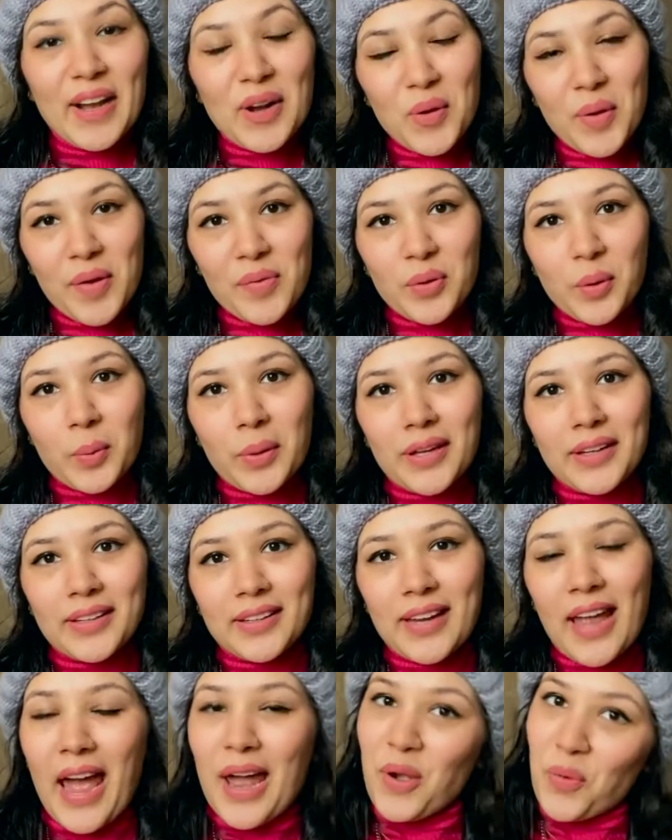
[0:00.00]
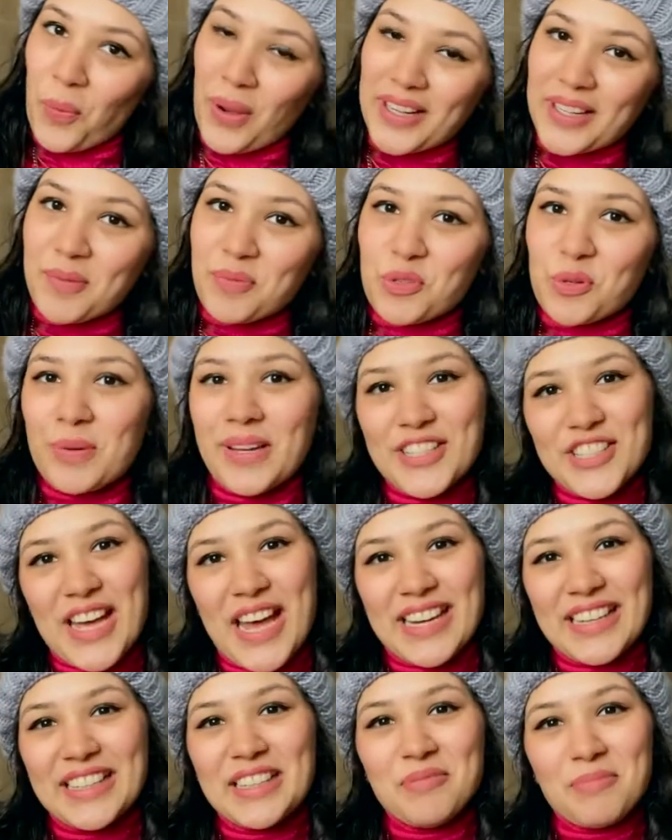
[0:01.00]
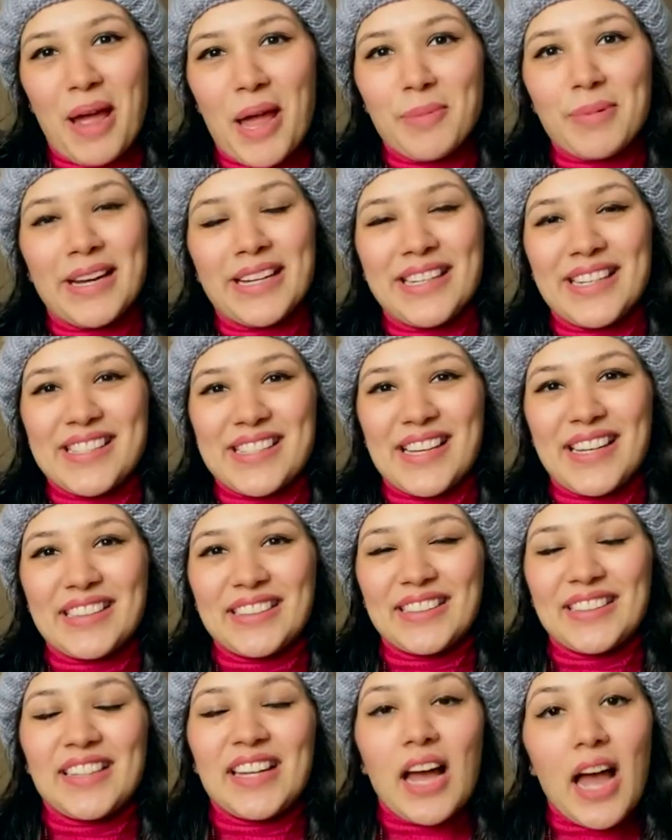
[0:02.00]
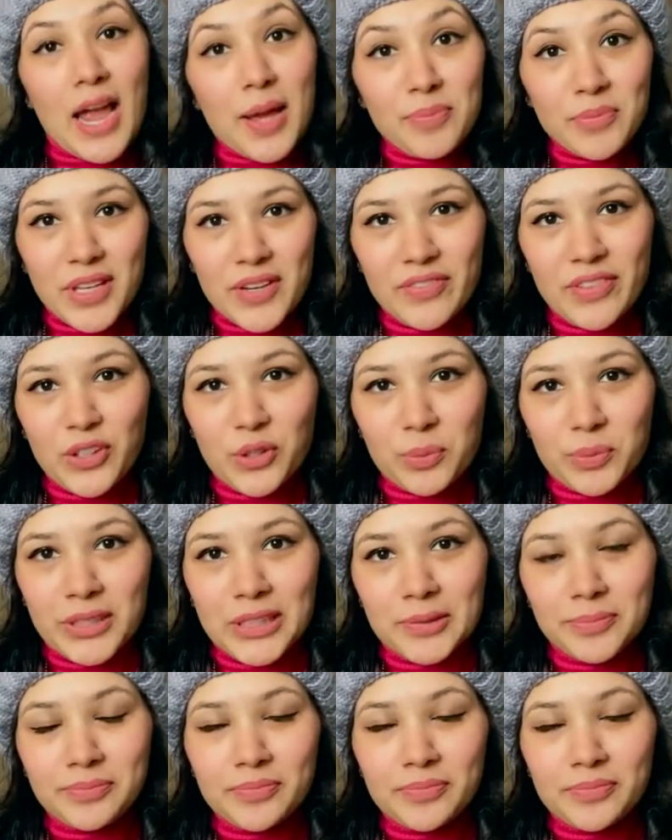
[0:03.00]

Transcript: everyone and welcome to my channel My Mind is Art. I am Tanvi Gupta.